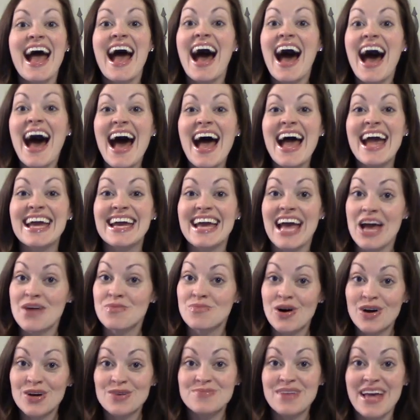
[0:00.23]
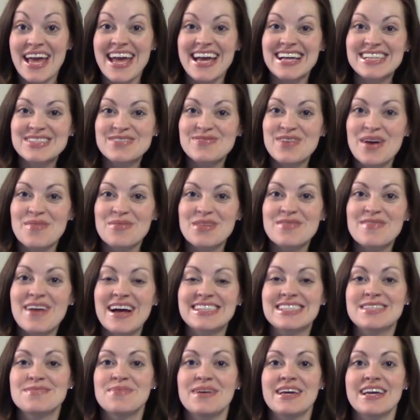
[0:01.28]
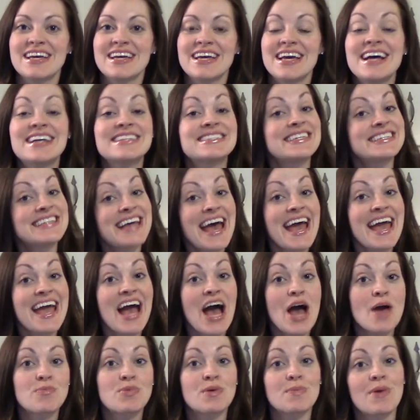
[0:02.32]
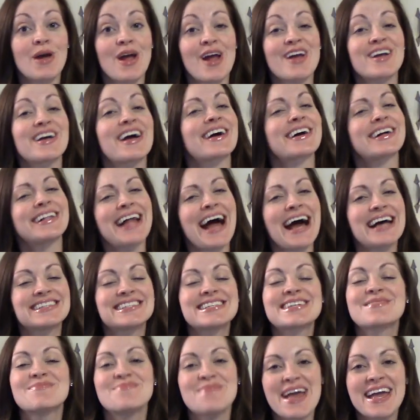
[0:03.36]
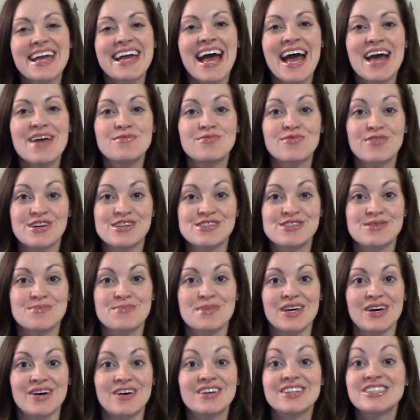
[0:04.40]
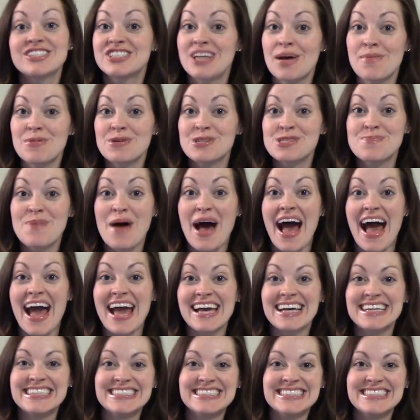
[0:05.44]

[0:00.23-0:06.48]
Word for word: Hi, and welcome to Anne's Family Recipe. Today, I'm preparing a classic make-ahead freezer meal, shepherd's pie.